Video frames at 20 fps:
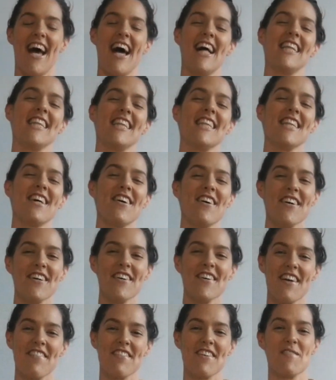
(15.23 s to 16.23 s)
Hello
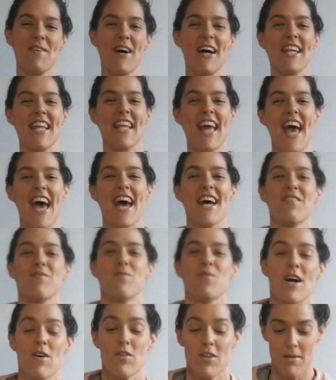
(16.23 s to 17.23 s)
everyone and
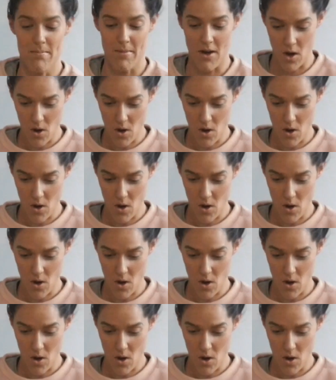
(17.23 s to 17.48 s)
welcome.